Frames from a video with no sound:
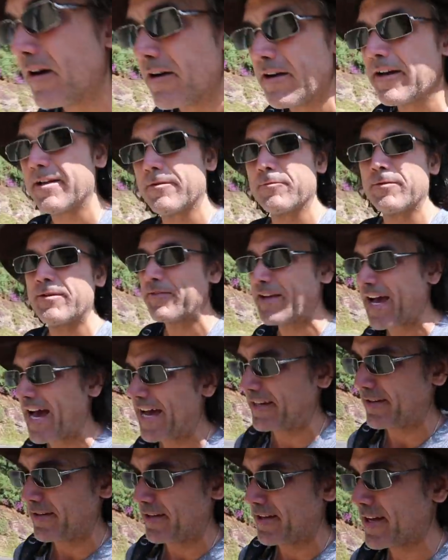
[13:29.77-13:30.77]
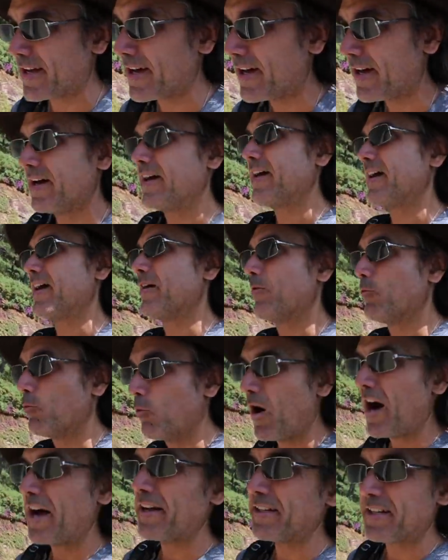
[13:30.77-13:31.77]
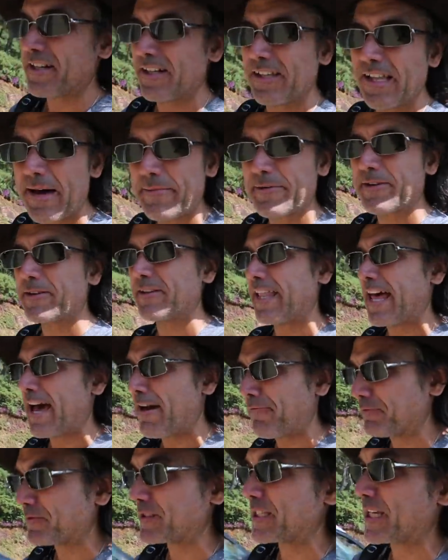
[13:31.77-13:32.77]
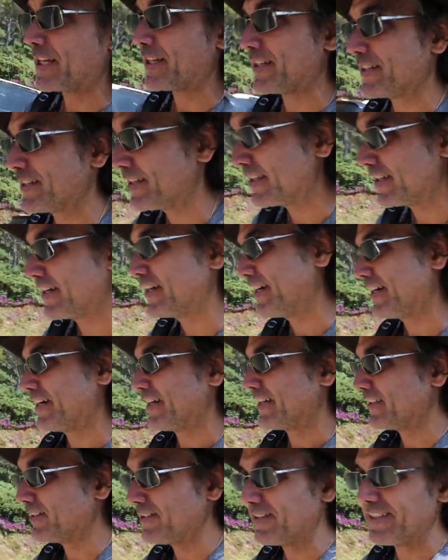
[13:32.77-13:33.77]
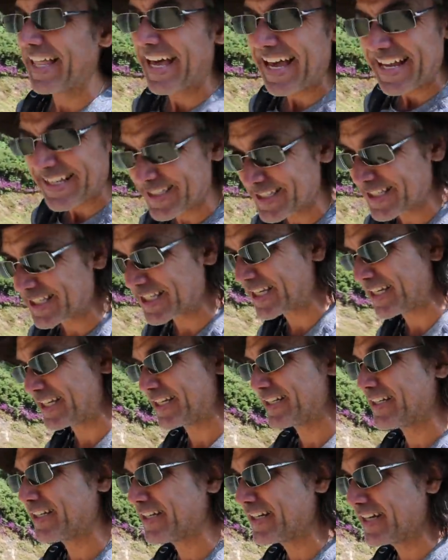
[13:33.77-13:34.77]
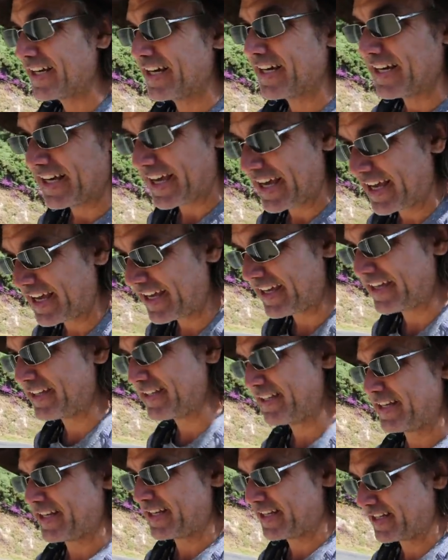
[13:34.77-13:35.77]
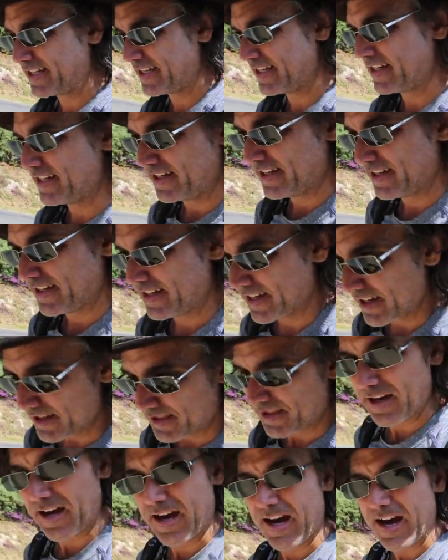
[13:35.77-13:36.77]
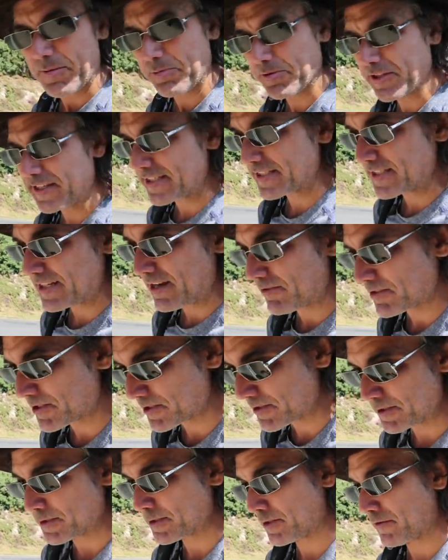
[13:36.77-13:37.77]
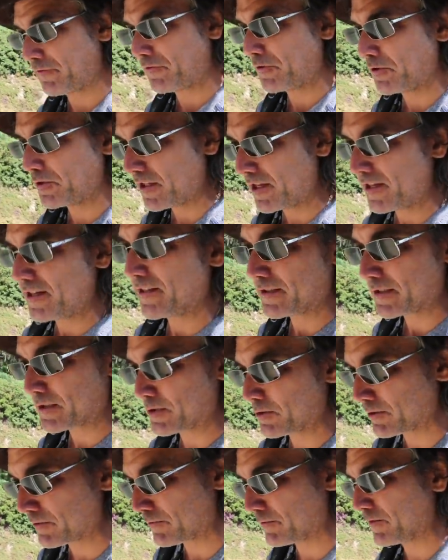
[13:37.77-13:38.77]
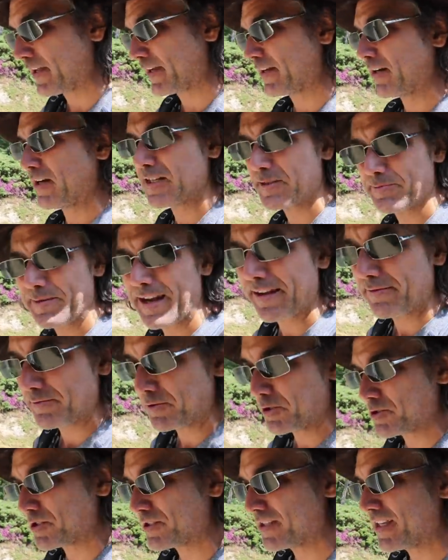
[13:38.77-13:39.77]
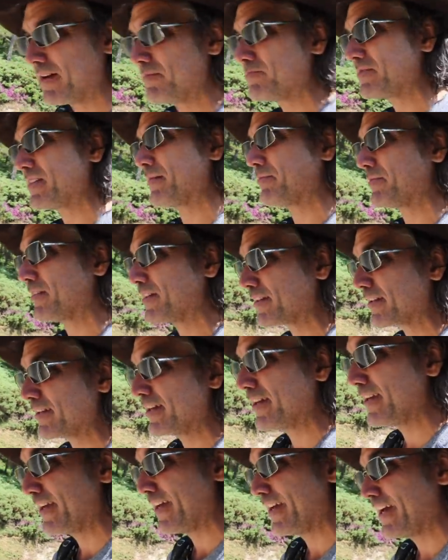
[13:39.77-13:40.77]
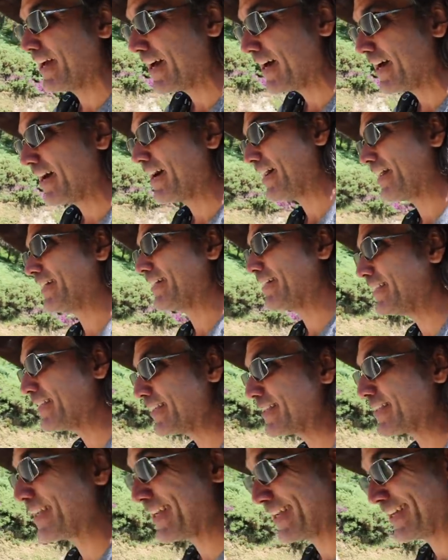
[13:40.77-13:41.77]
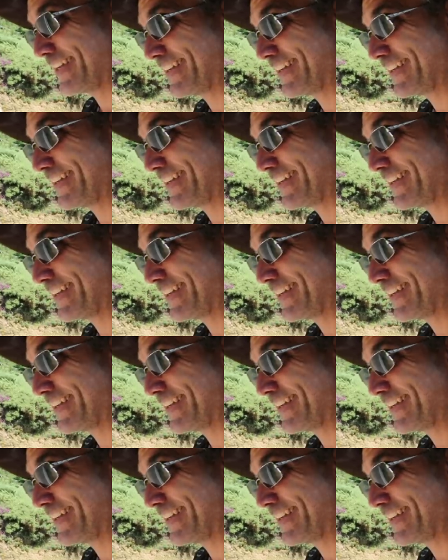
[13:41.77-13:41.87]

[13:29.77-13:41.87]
All right, we've got one kilometer left, a little less, and the hobbling is now turned into full-on sort of like Hunchback of Notre Dame type thing. It is...